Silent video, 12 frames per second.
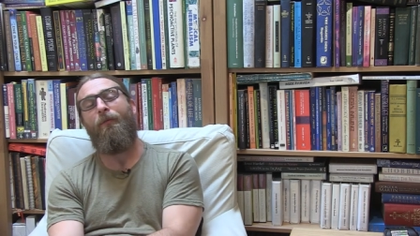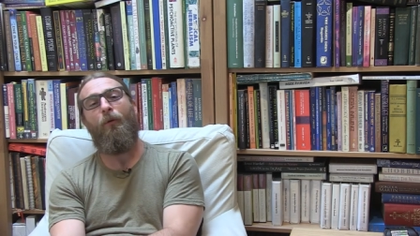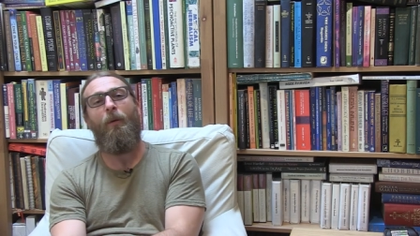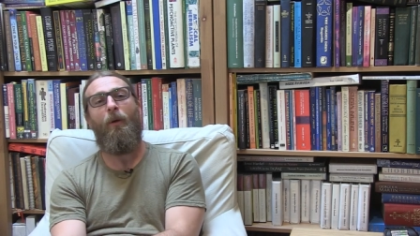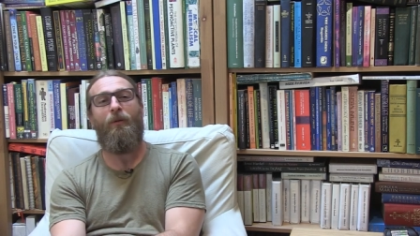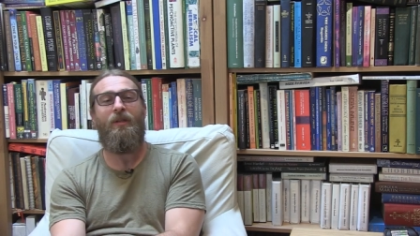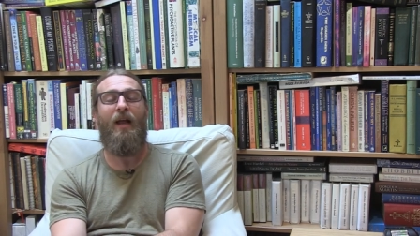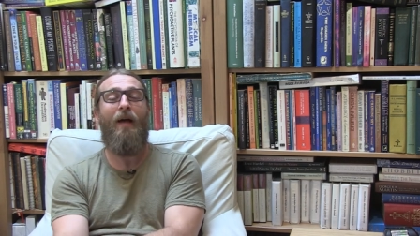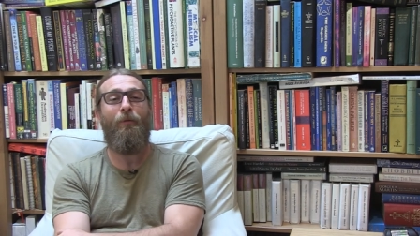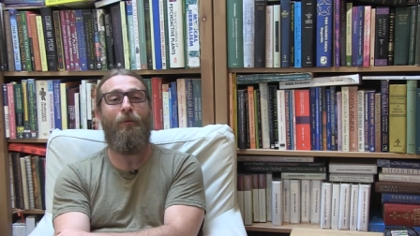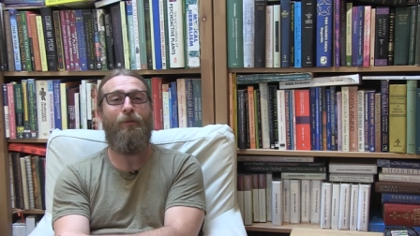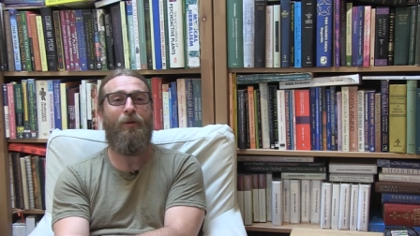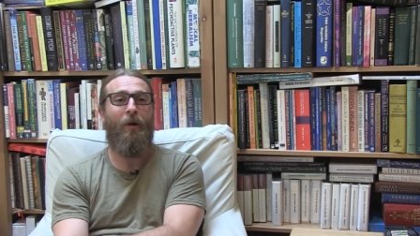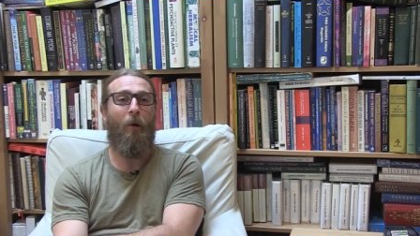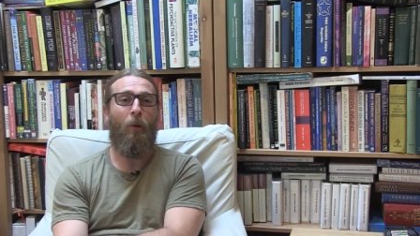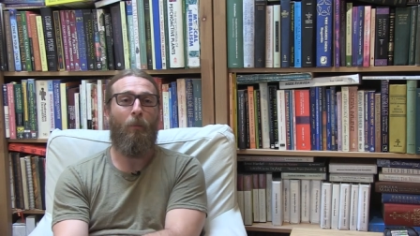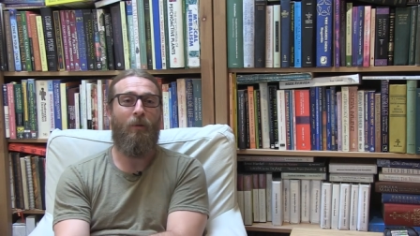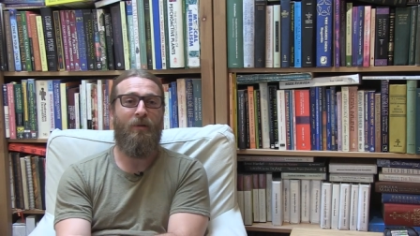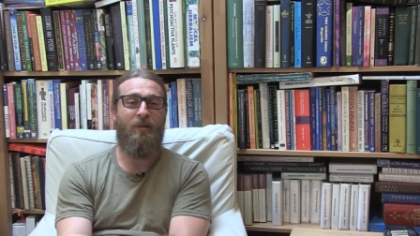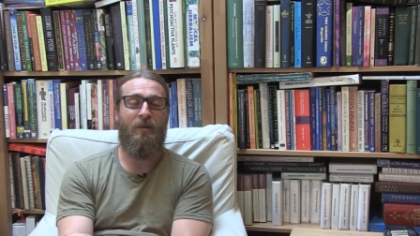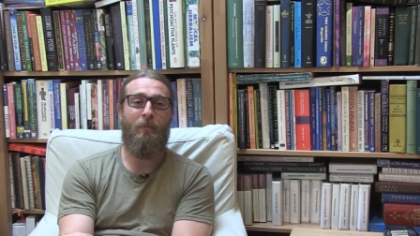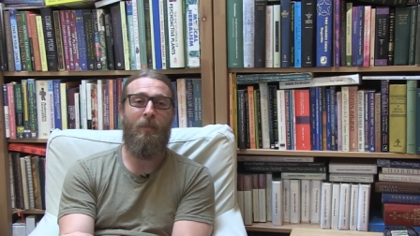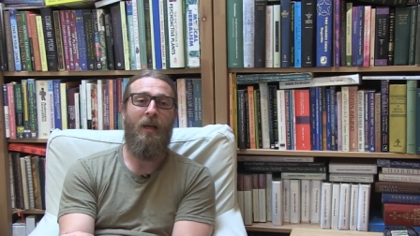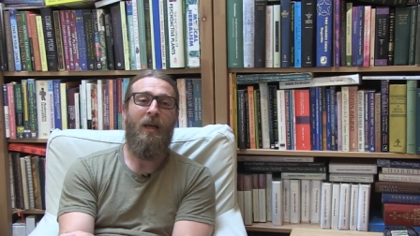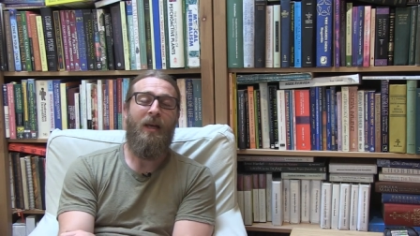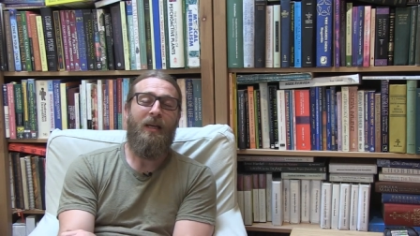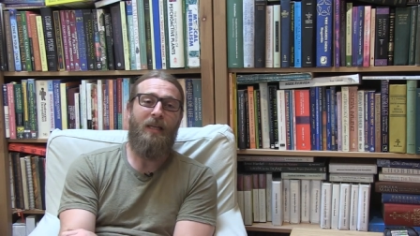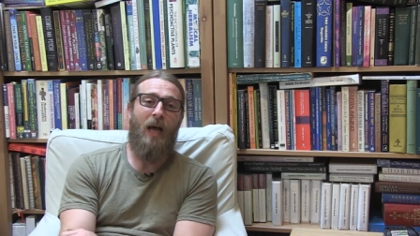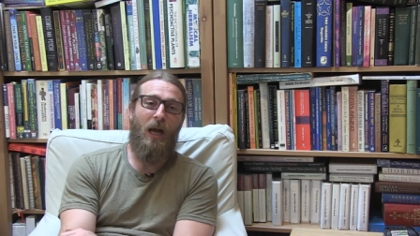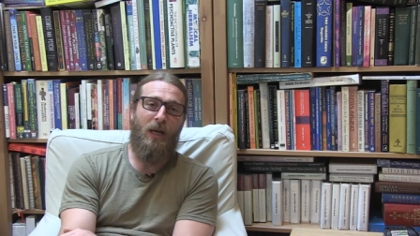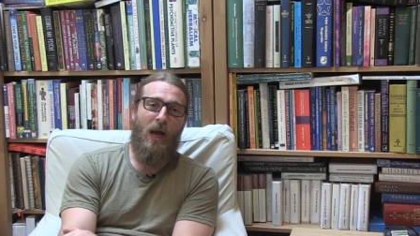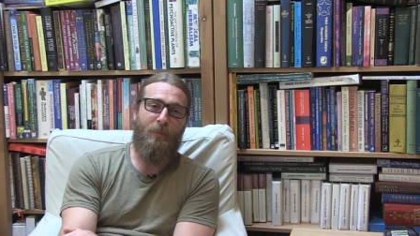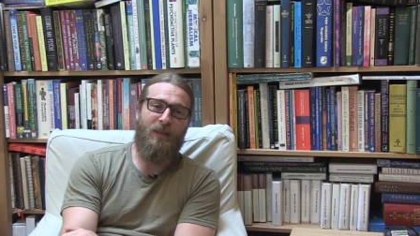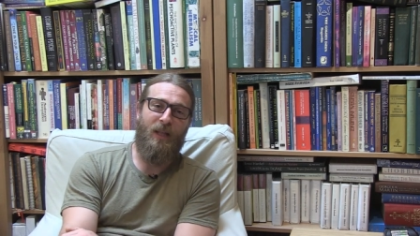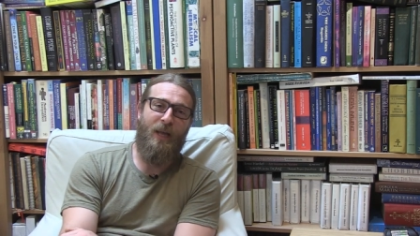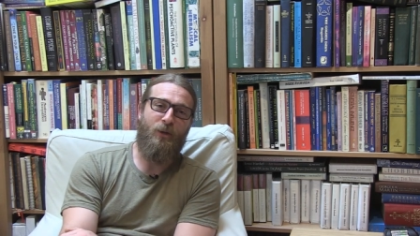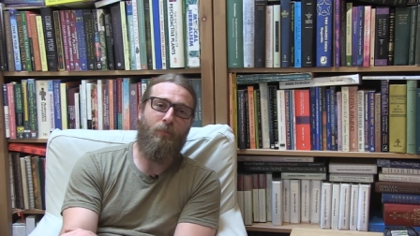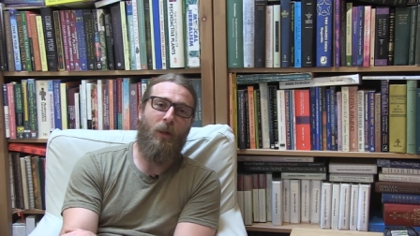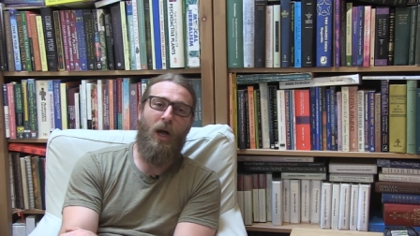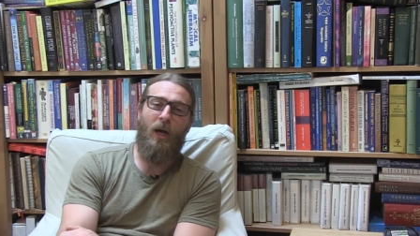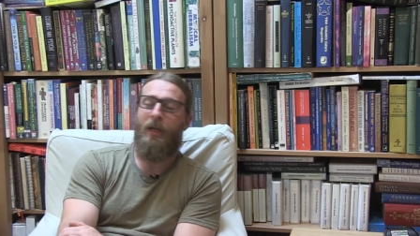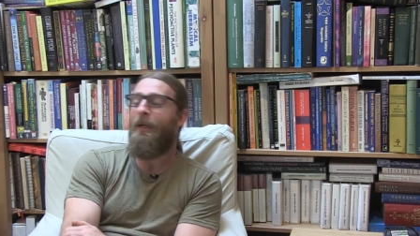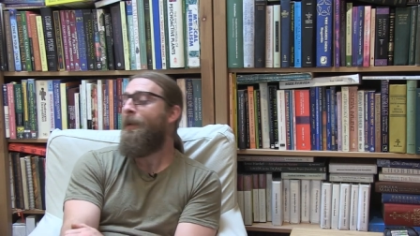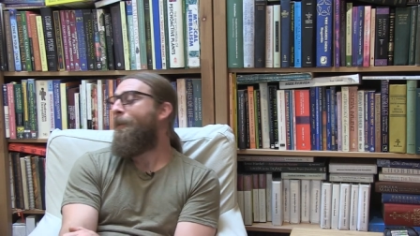full post at evolutionaryherbalism.com slash blog.